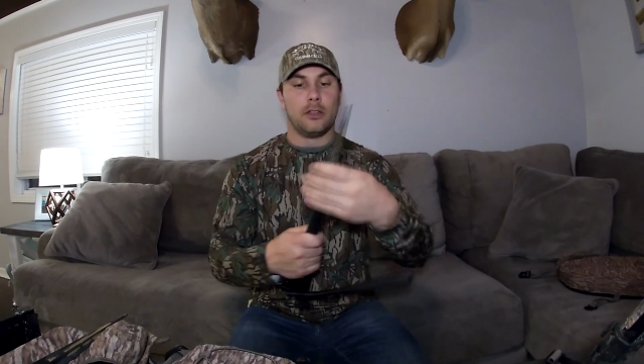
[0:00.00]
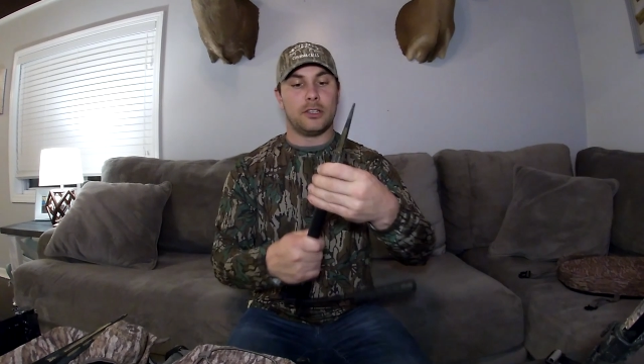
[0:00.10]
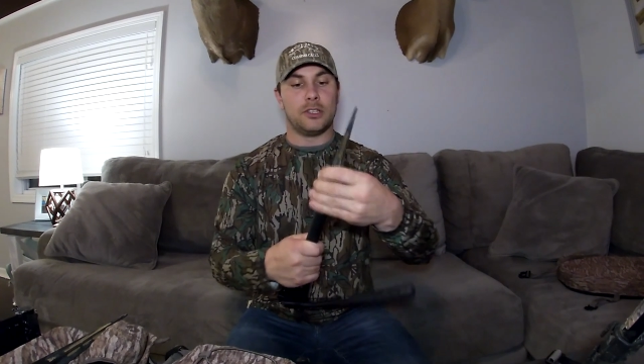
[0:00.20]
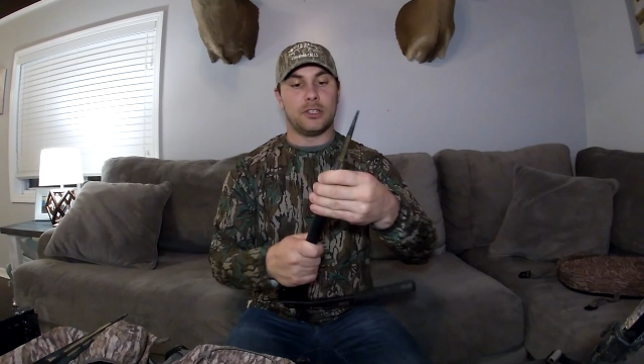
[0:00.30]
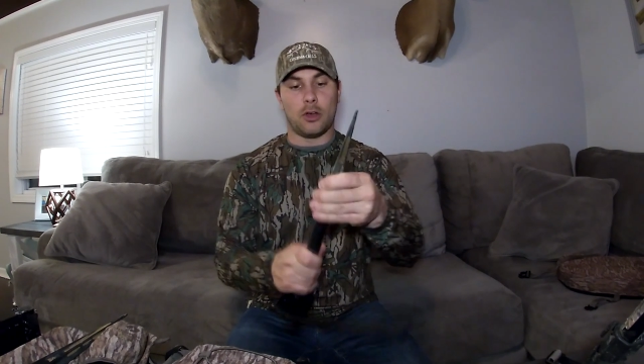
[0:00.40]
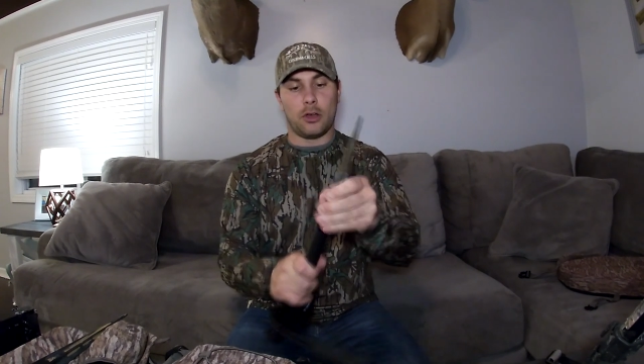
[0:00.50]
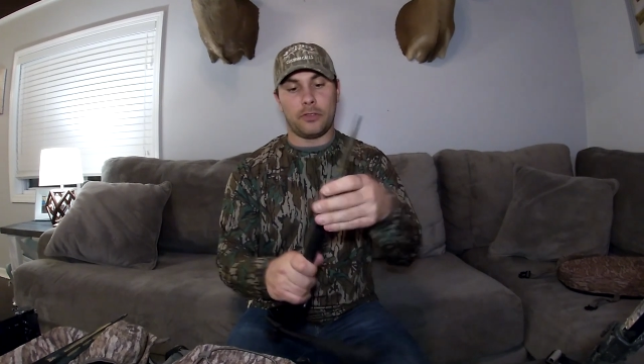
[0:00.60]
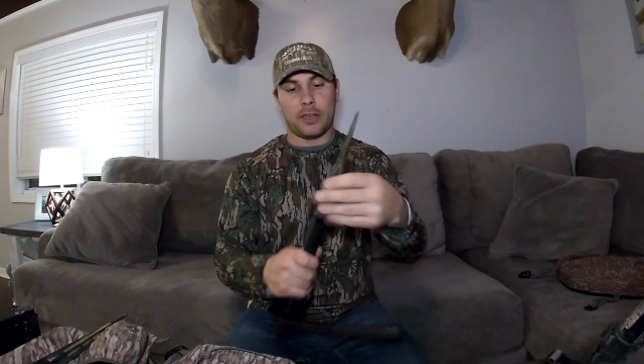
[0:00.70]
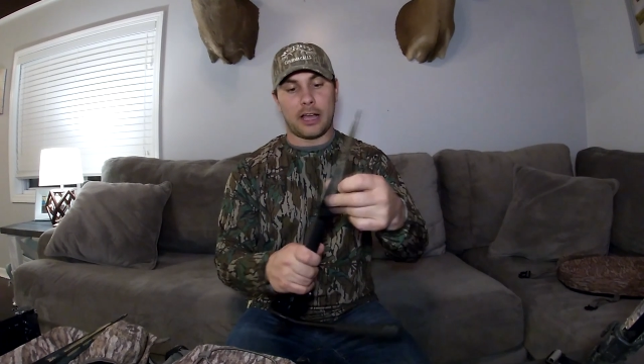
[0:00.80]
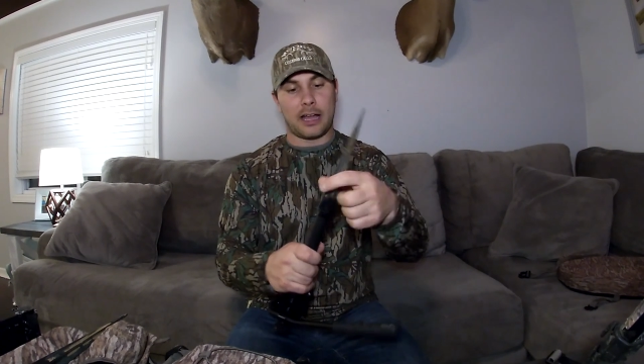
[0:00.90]
this is the only
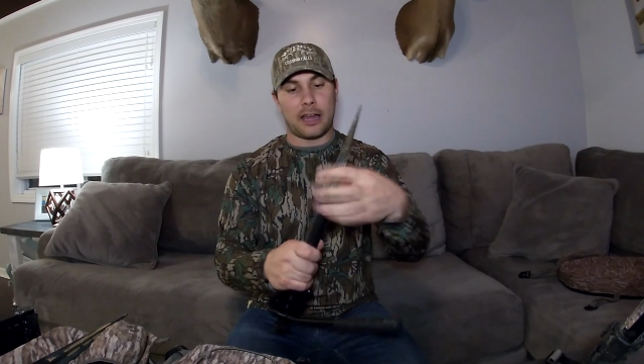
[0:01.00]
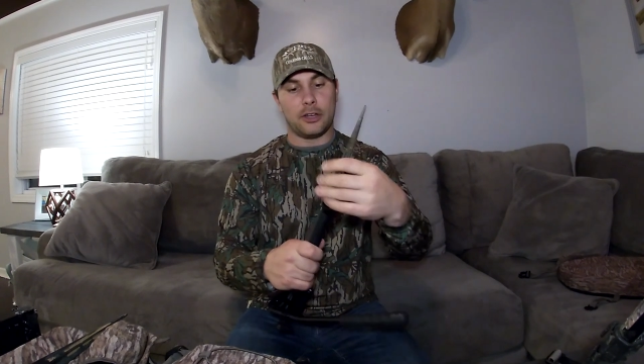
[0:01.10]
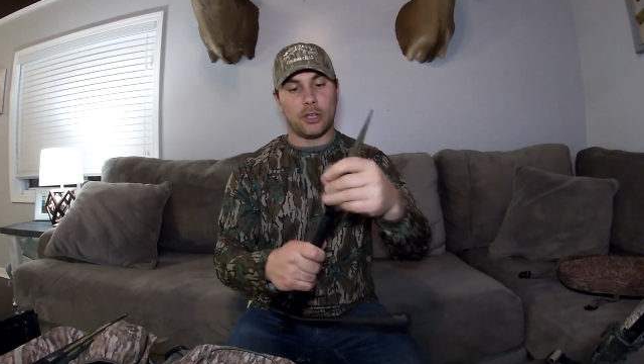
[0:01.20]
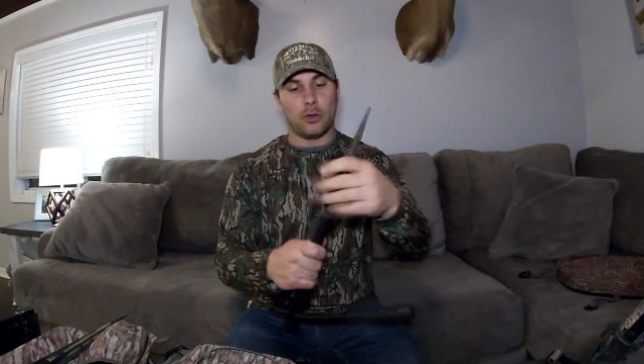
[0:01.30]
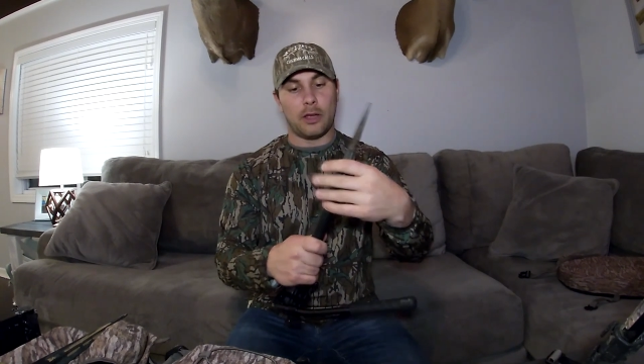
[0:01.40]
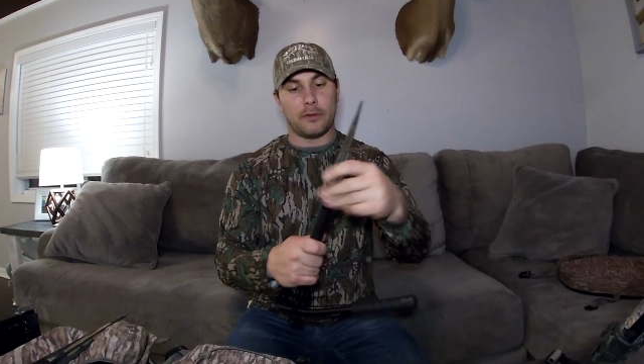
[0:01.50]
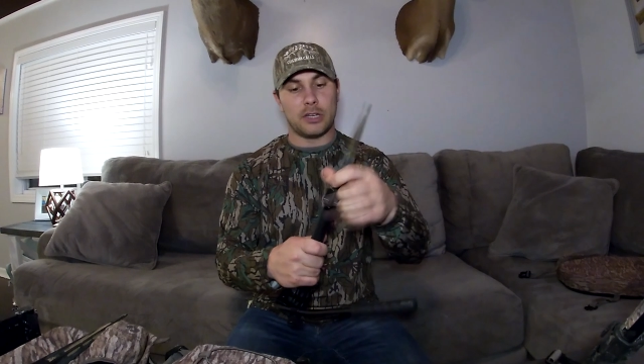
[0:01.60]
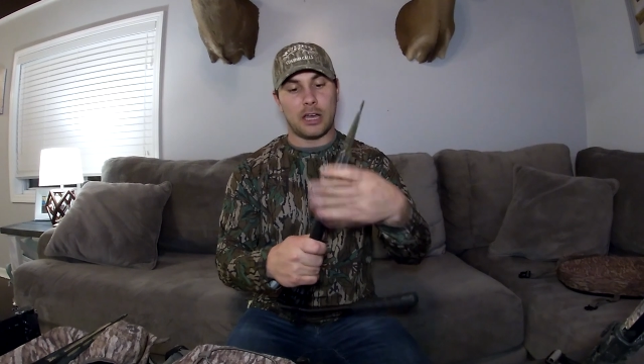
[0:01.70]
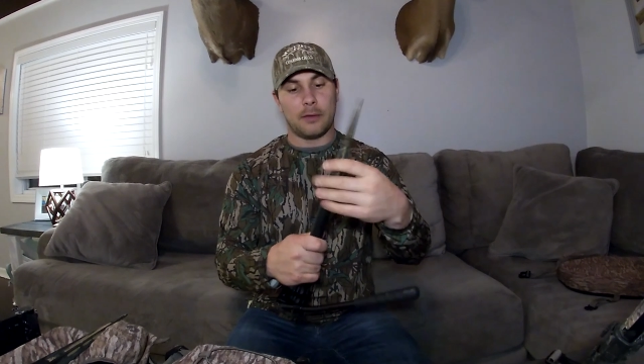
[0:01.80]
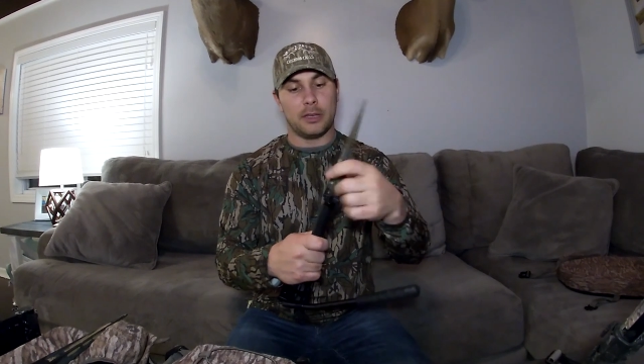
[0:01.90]
thing I got to do every
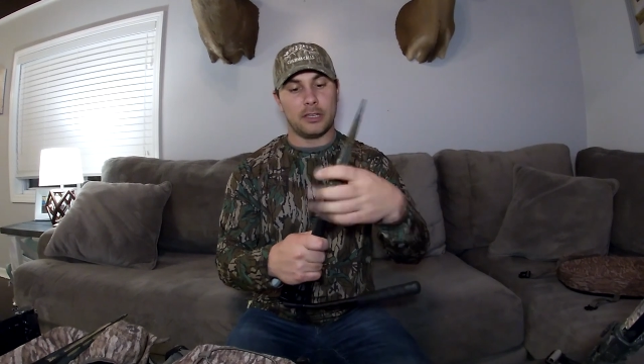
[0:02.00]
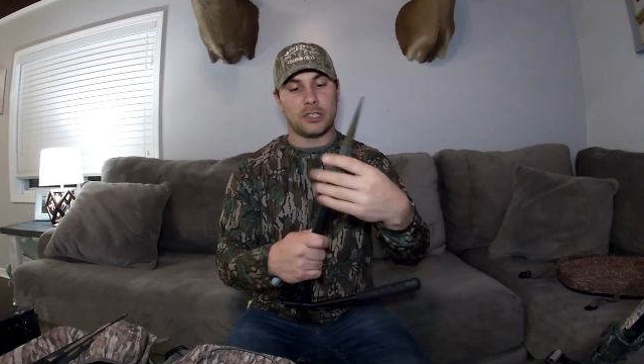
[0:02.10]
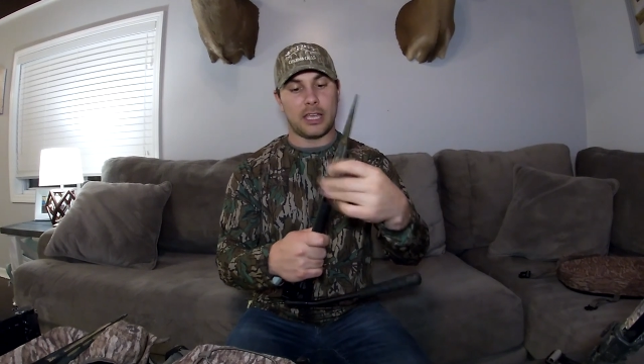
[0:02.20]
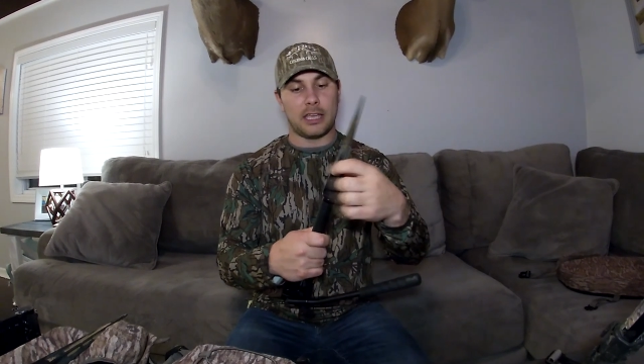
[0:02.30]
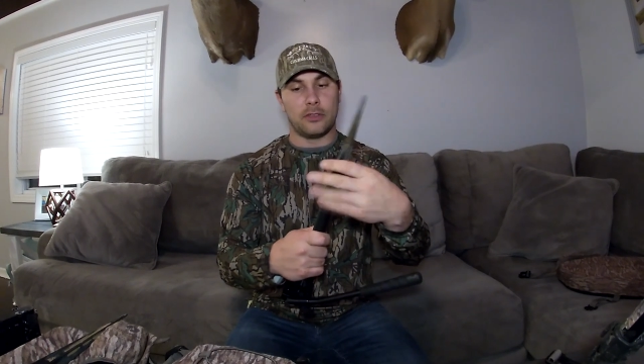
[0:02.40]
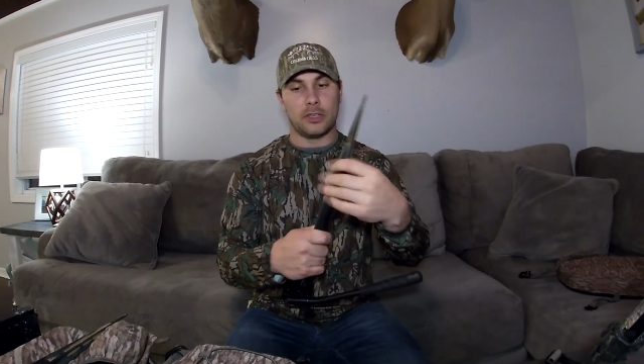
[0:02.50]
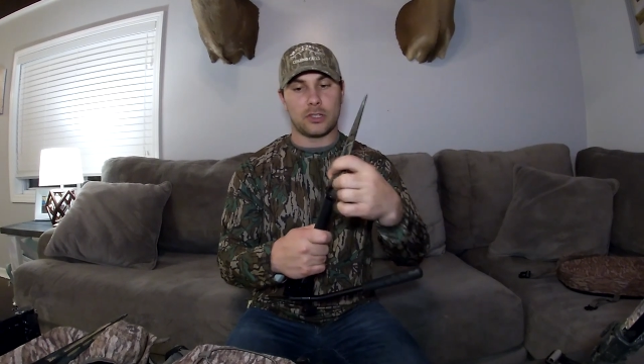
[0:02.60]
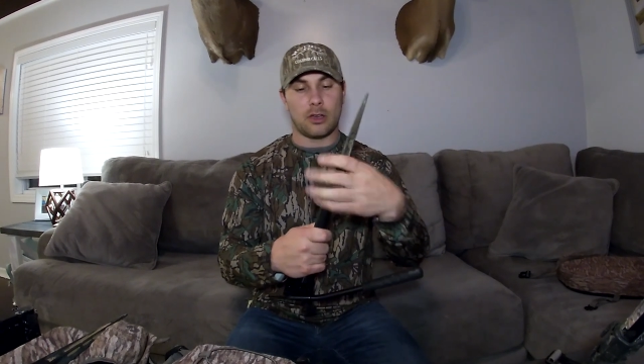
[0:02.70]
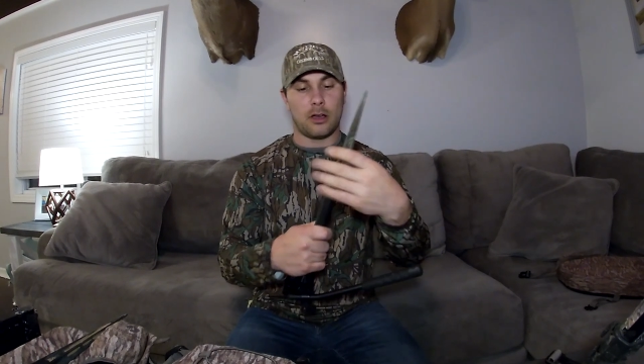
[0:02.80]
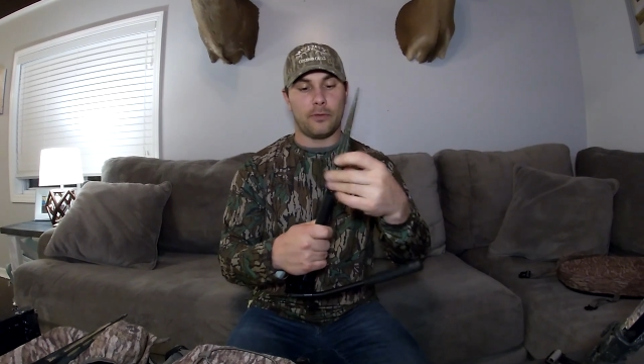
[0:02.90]
time, is take
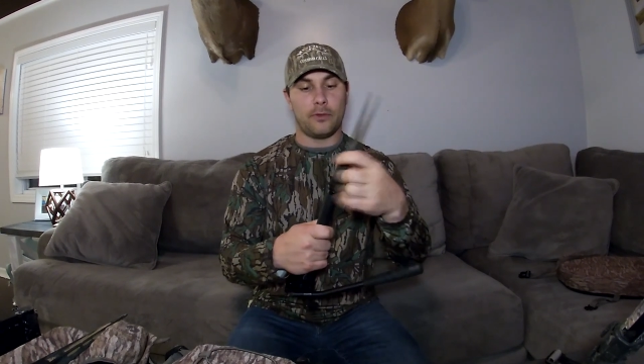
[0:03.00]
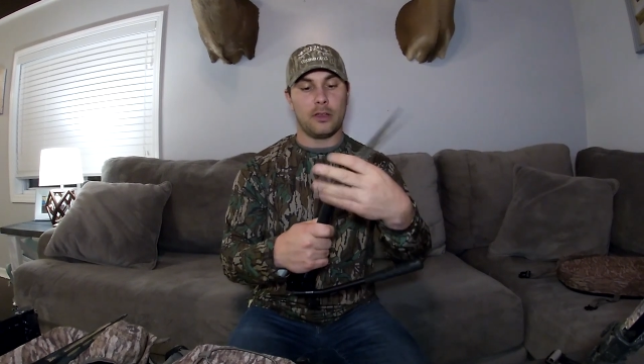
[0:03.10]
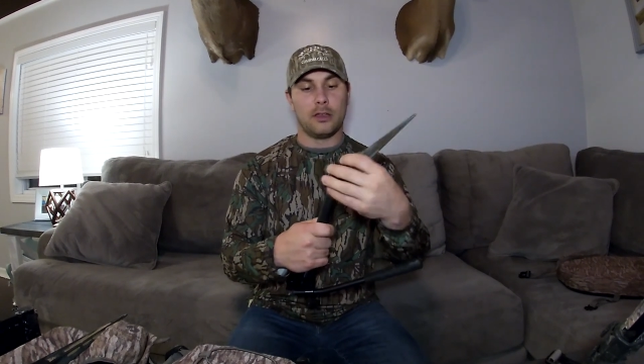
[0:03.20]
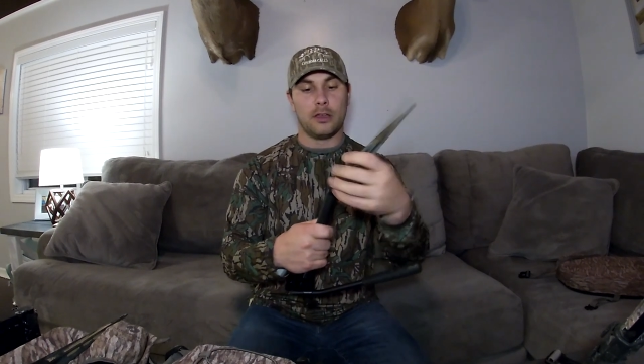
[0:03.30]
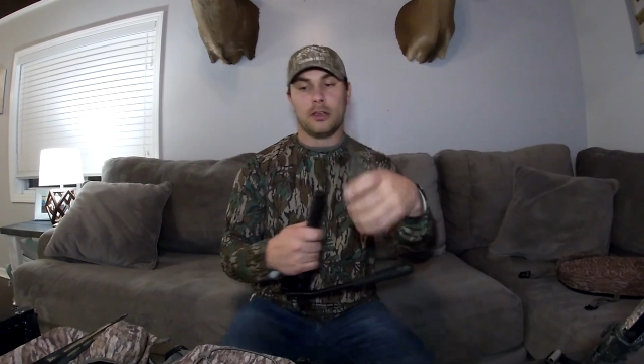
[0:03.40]
this off,